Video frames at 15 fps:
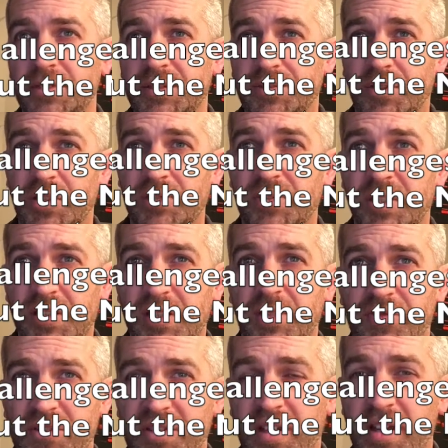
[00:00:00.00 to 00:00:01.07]
evolved at a
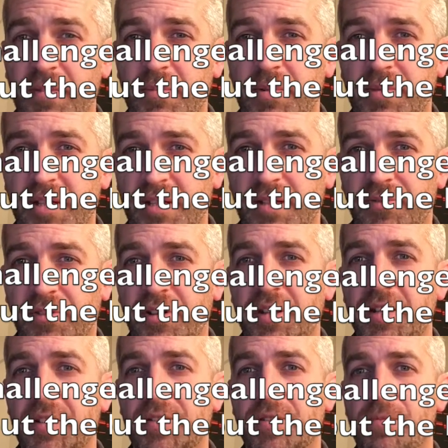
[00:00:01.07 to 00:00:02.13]
different time, and we had different
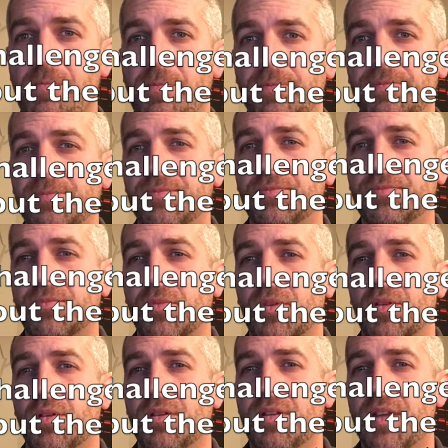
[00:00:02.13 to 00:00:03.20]
needs.
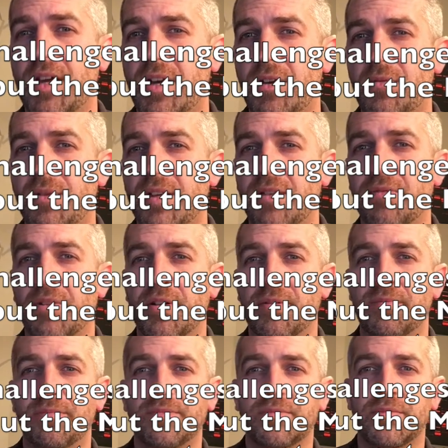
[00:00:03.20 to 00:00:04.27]
Now we have
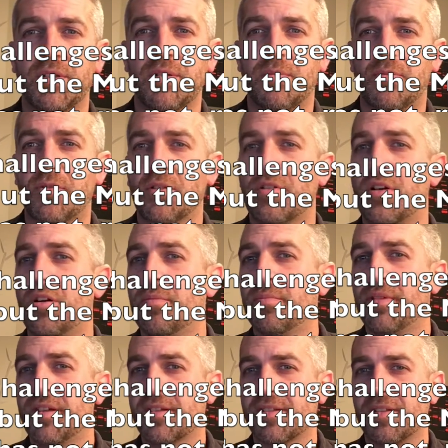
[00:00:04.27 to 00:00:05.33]
a more
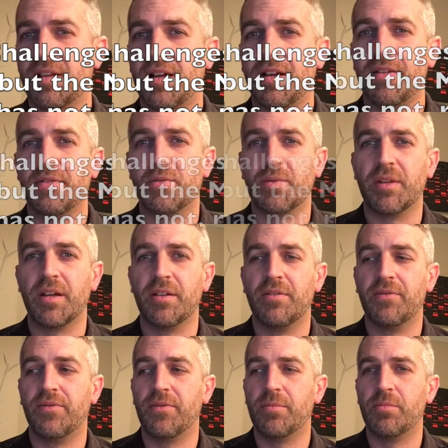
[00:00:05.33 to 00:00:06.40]
complex lives. We
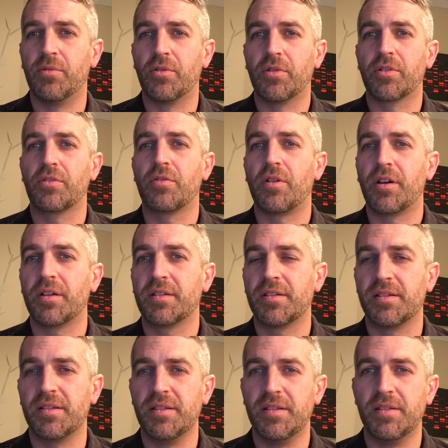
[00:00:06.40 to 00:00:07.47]
have more chronic
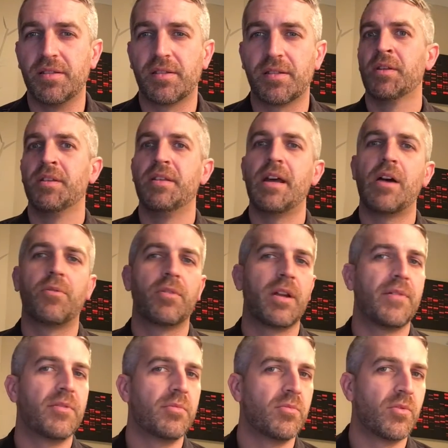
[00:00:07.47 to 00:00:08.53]
disease. Now we're
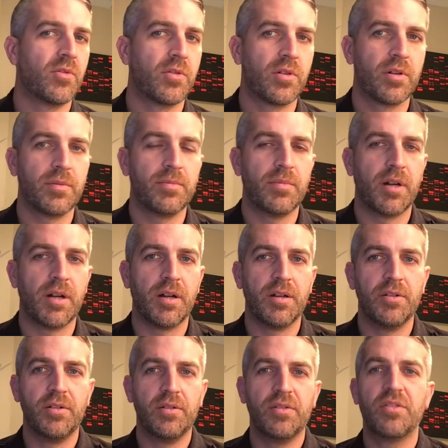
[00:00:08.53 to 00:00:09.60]
having more
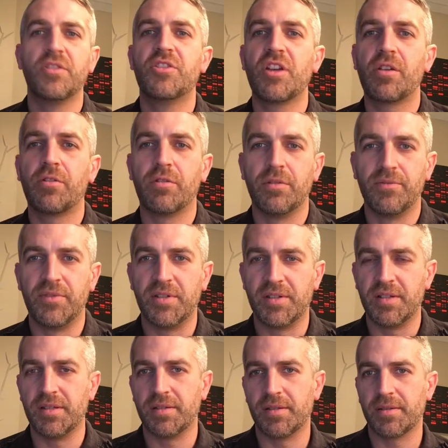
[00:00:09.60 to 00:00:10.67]
degenerative
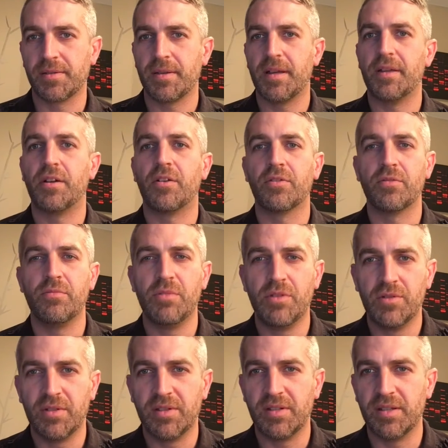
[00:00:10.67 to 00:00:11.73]
diseases and
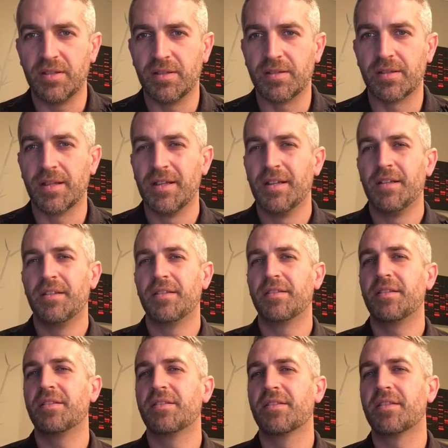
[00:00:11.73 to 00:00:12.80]
autoimmune
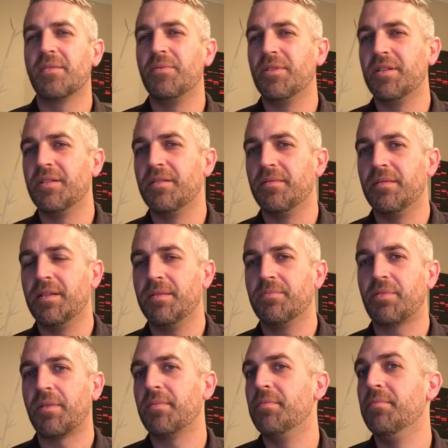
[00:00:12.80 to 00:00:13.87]
diseases that we didn't
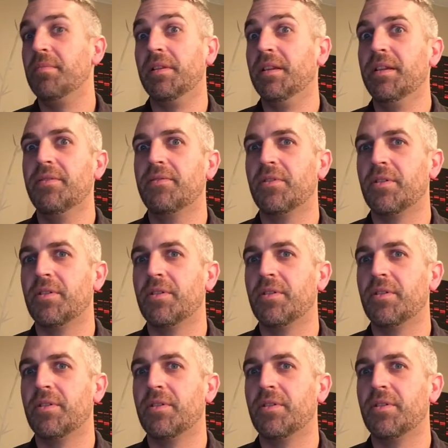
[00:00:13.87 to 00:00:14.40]
probably live